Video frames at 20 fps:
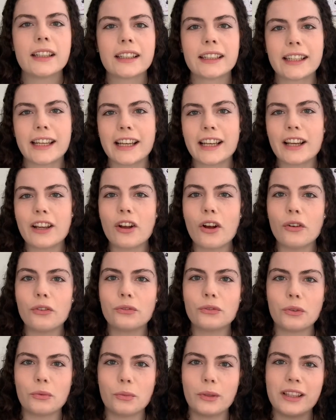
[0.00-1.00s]
Kicking off
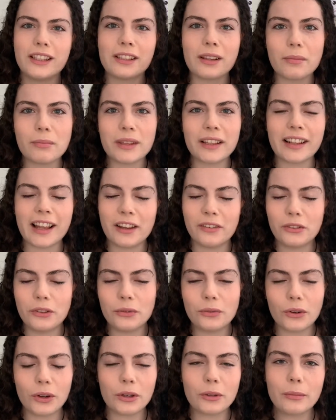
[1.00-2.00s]
with something that if you
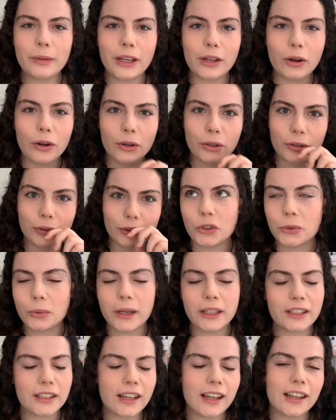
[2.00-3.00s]
follow me on
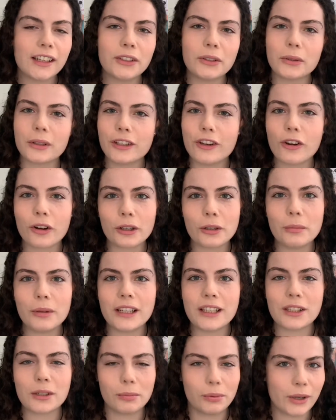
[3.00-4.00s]
Twitter, you are not going to be
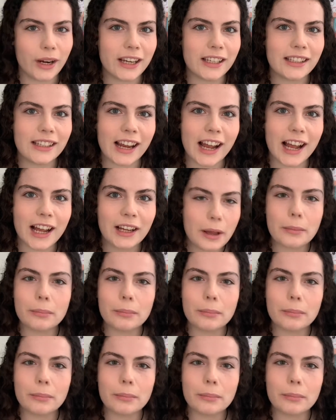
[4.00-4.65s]
surprised at,